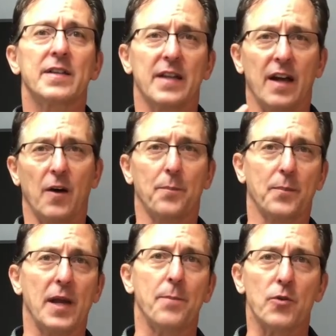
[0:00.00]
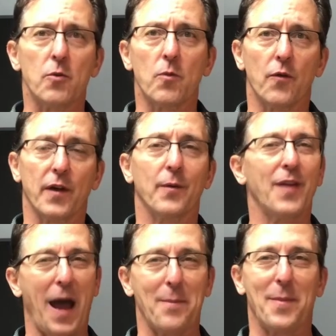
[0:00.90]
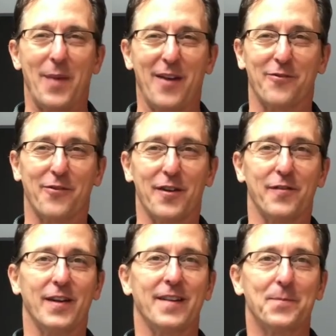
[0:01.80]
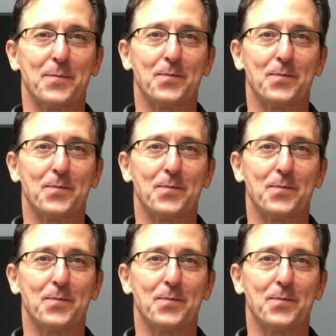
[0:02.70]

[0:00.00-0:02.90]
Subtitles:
to help keep you moving with happy, pain-free feet.